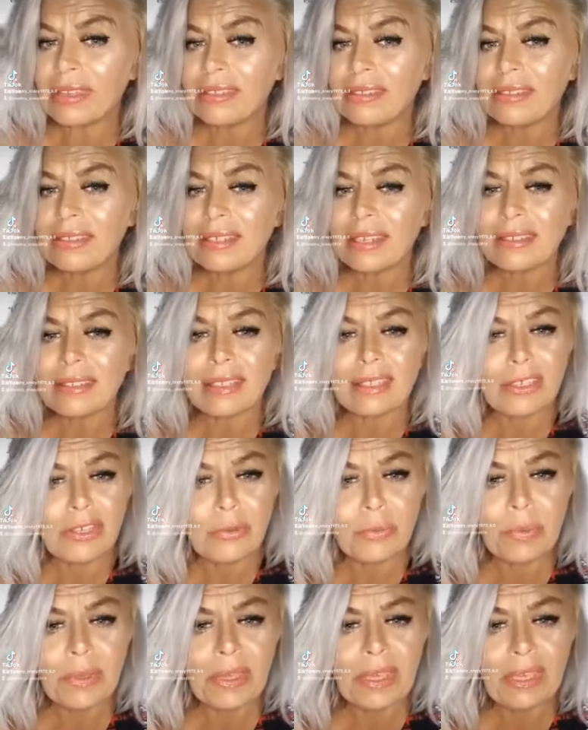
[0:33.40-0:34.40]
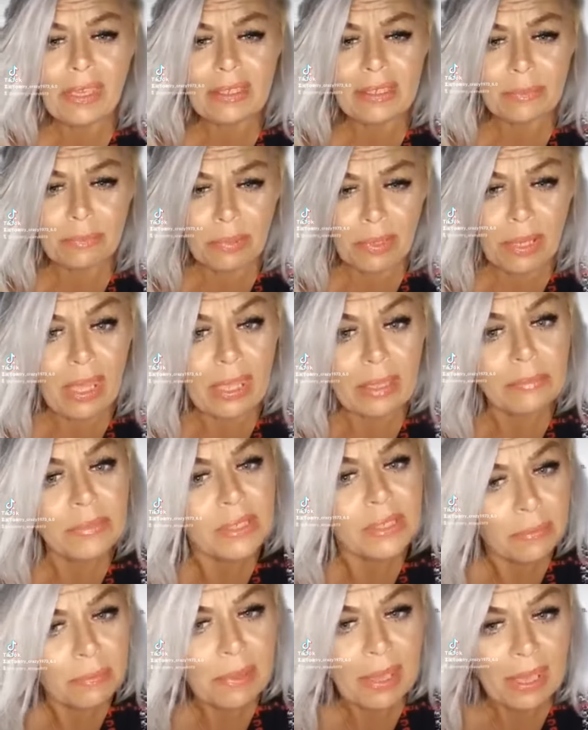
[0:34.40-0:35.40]
says that UPS blames
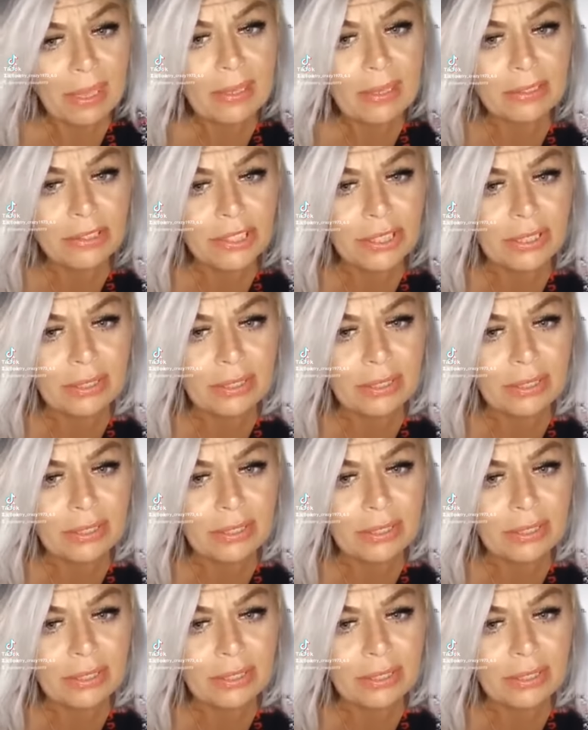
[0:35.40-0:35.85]
the packaging.